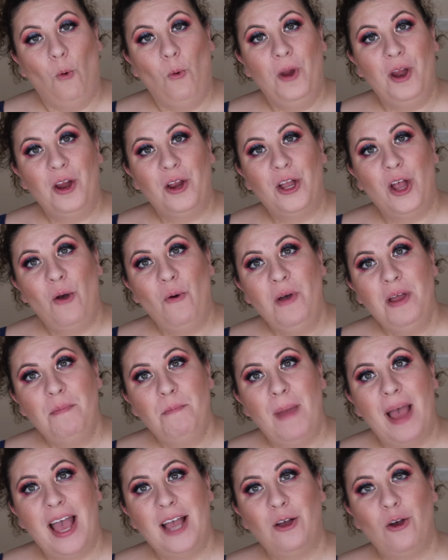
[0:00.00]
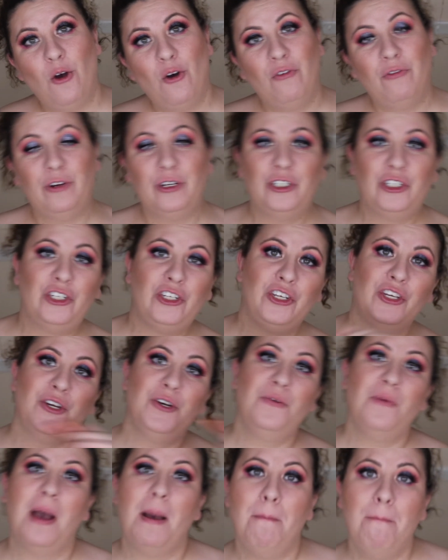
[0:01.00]
We're going back over
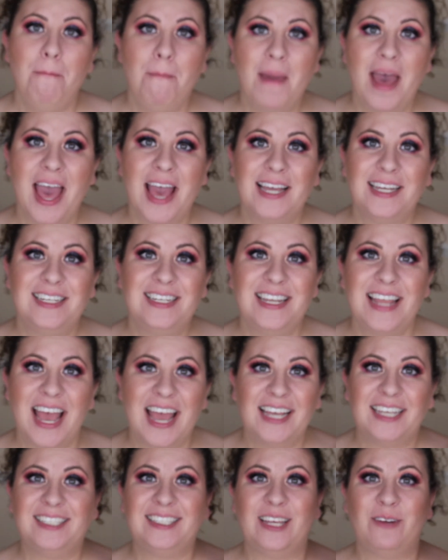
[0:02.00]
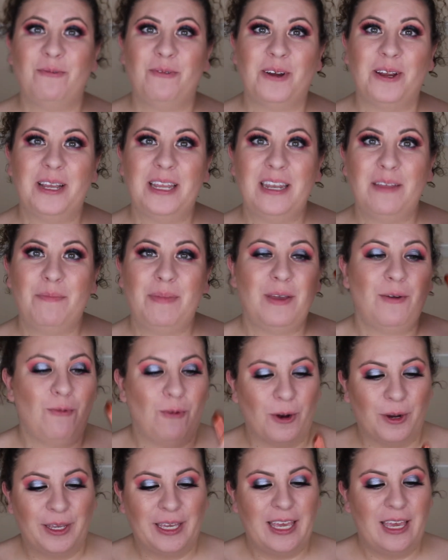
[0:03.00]
to MAC next, and we're going to be
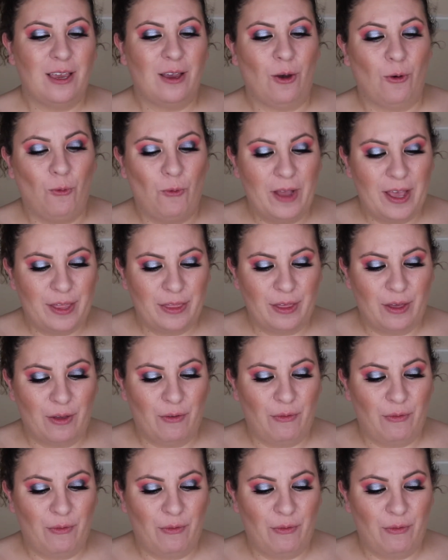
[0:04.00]
working with